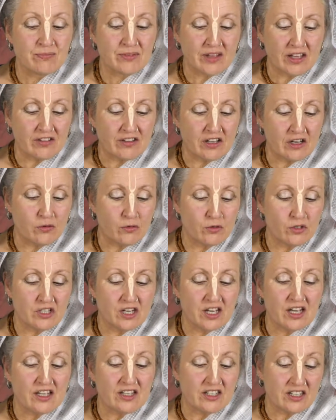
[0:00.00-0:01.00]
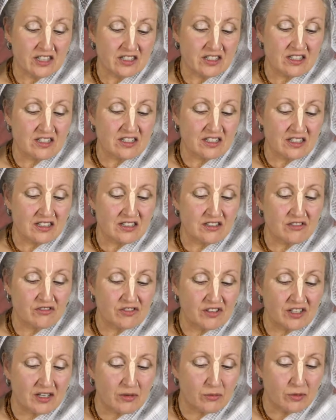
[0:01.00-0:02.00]
and the Lord doesn't
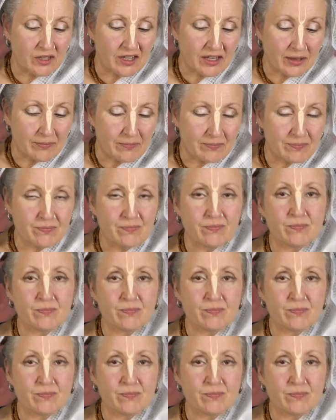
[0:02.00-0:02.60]
interfere with them.